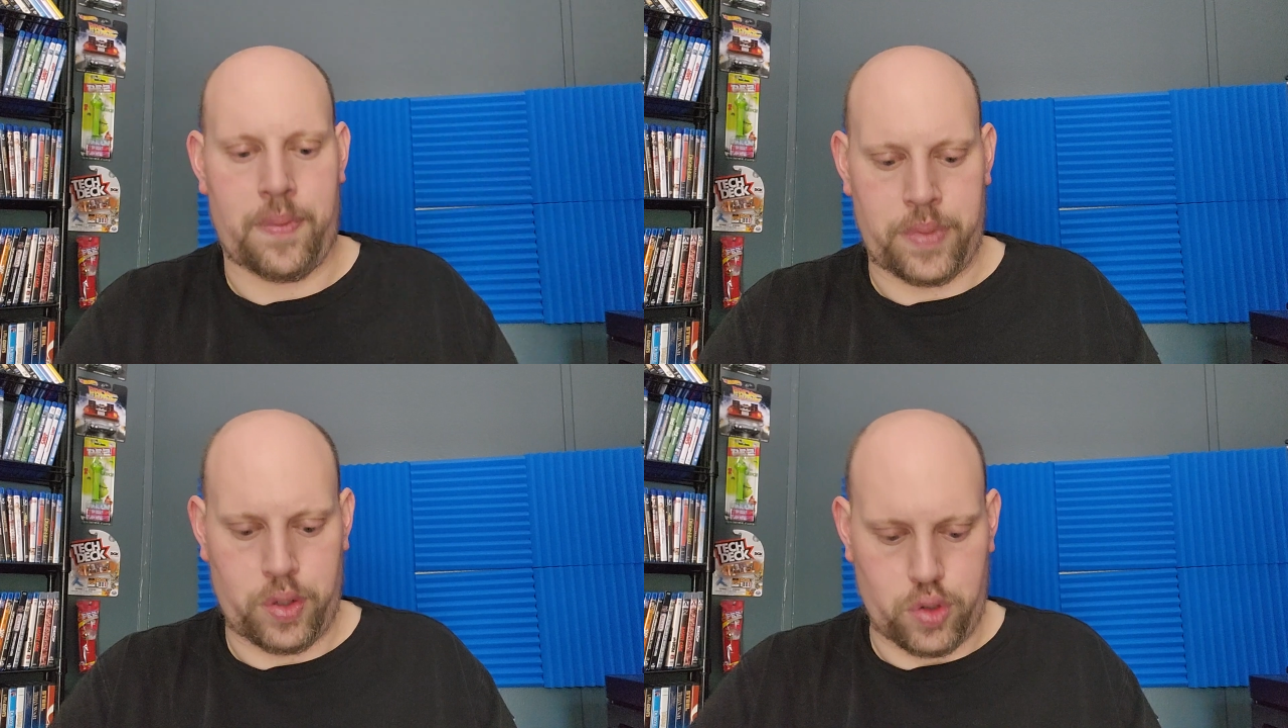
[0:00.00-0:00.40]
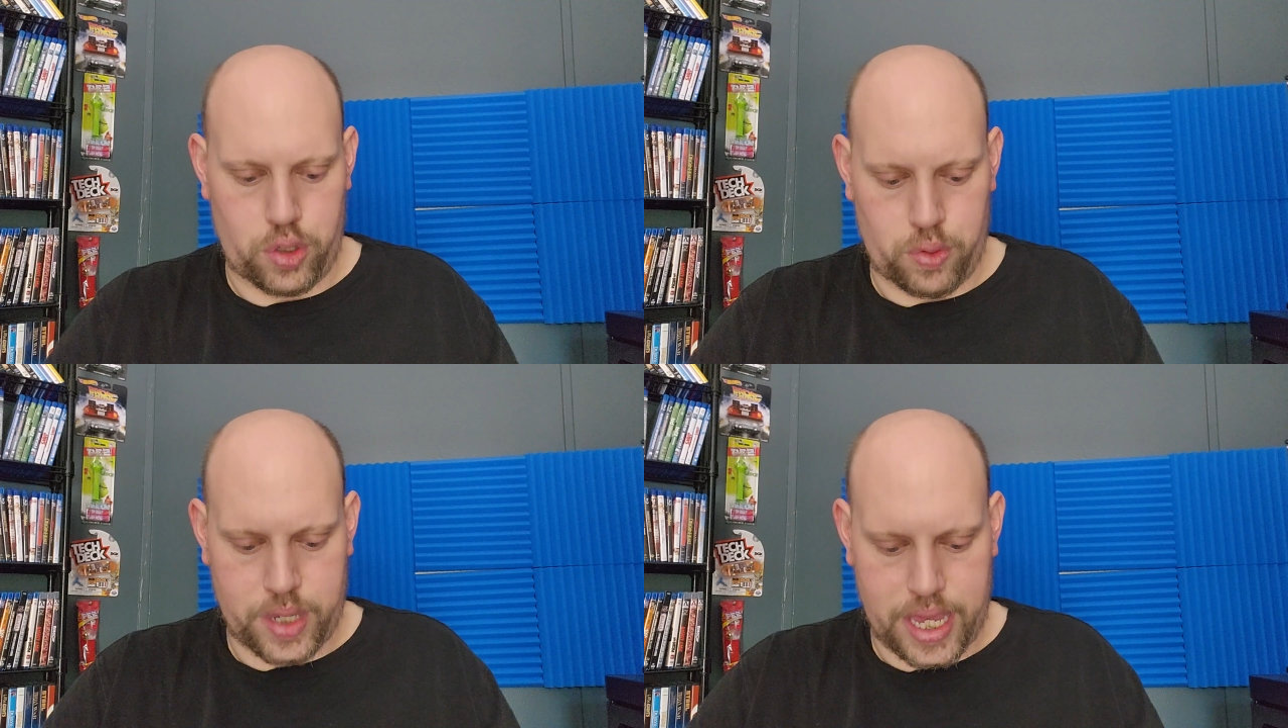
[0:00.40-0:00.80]
You
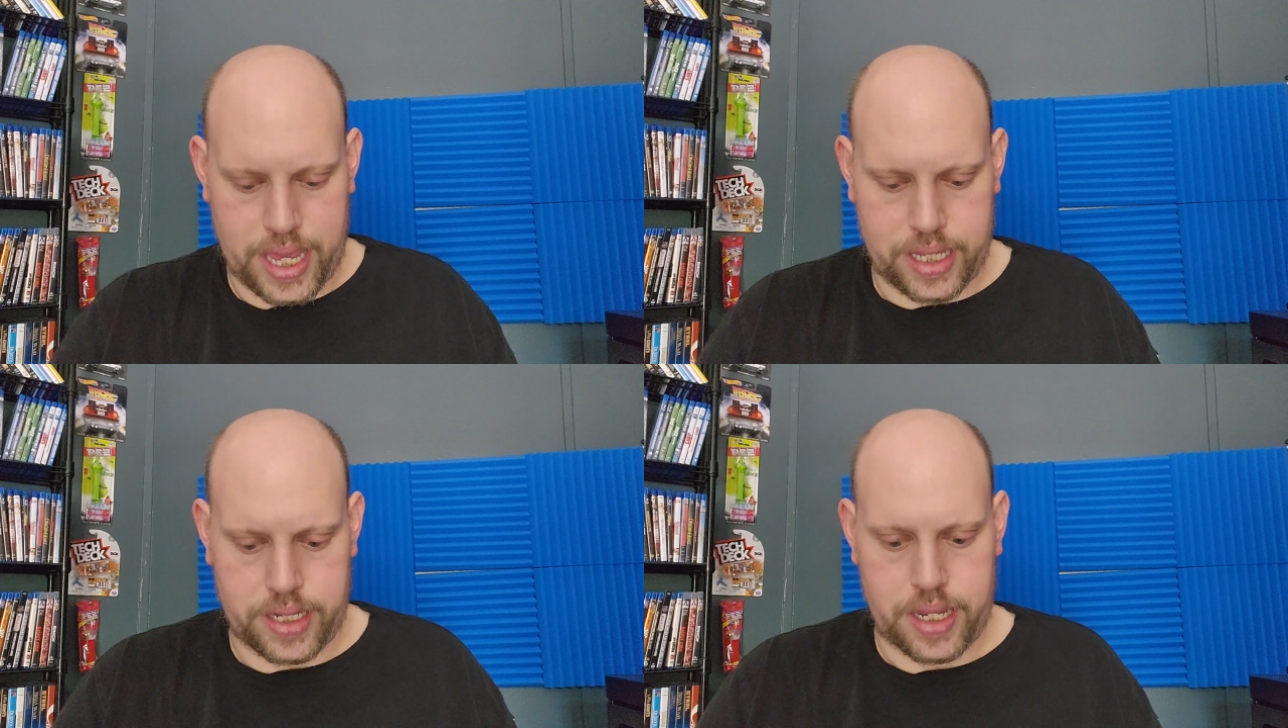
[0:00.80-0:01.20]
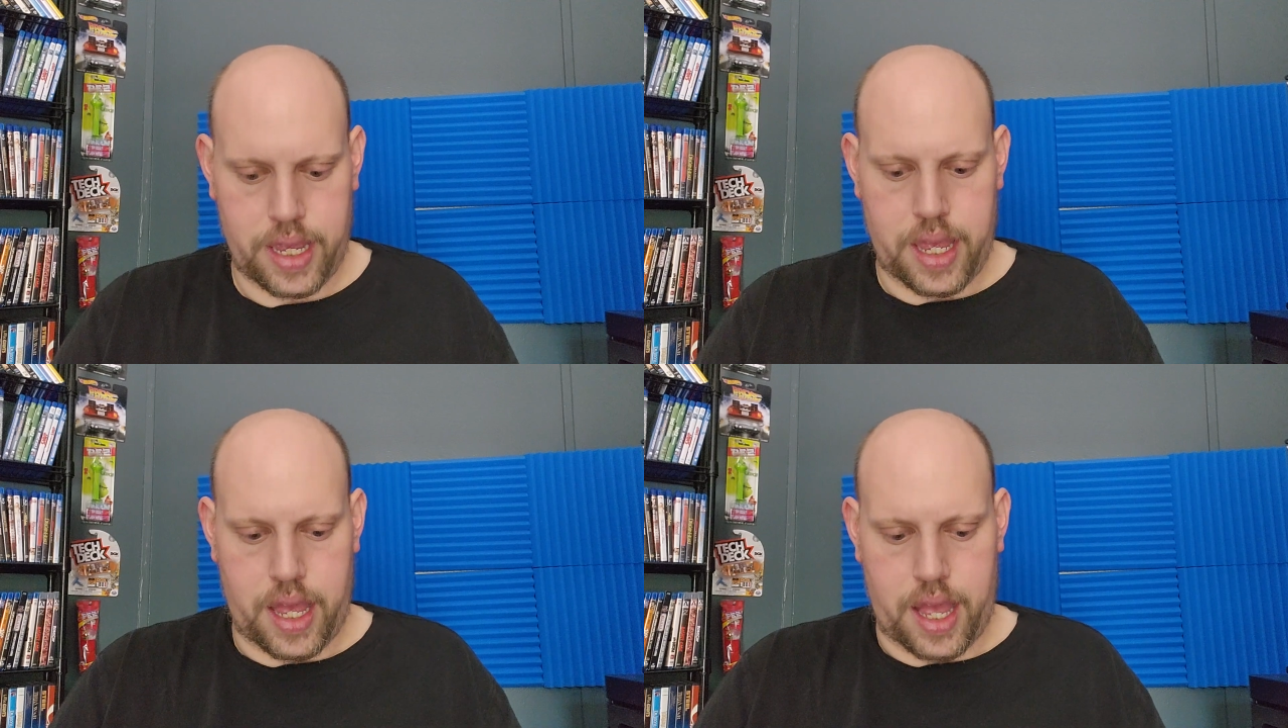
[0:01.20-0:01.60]
do get
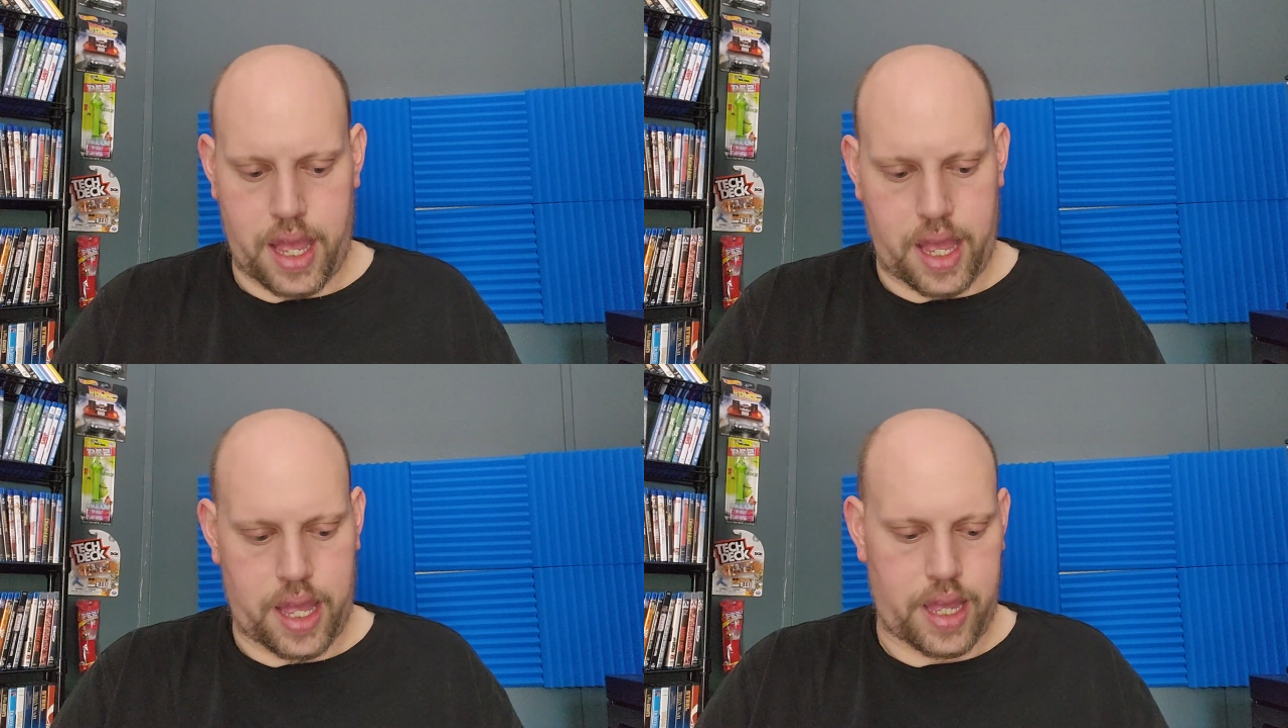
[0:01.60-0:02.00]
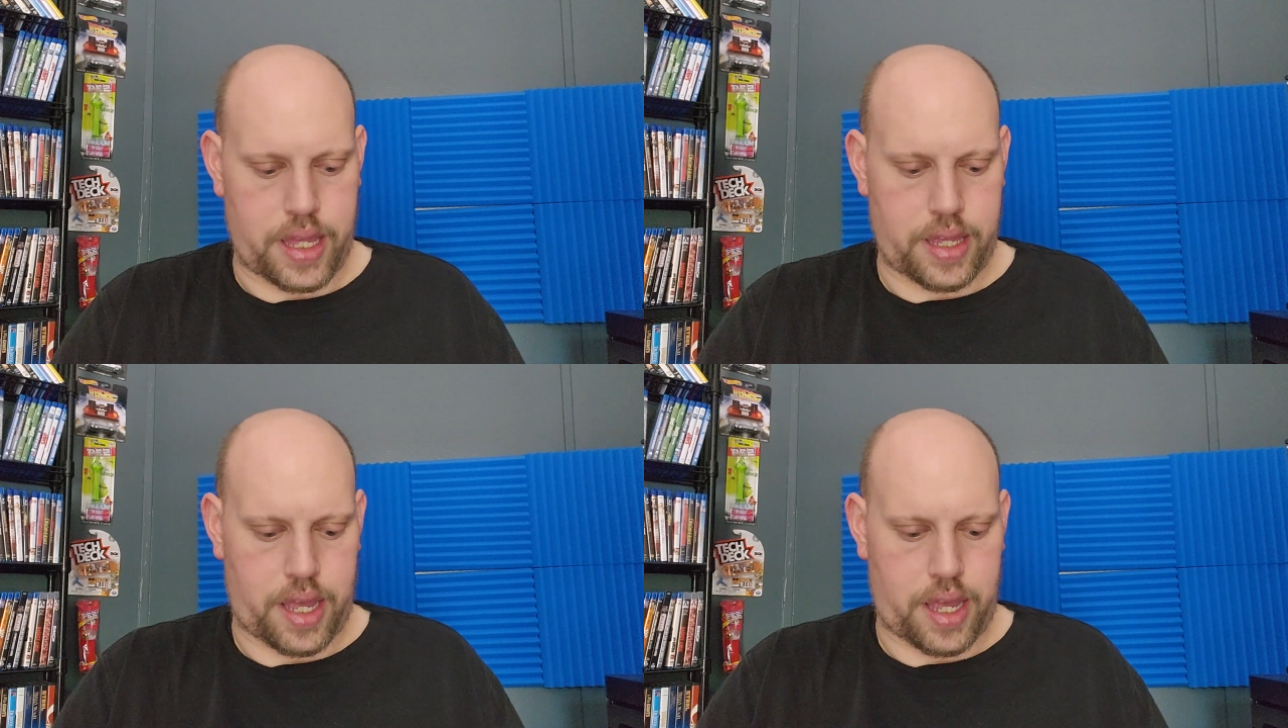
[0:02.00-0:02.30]
a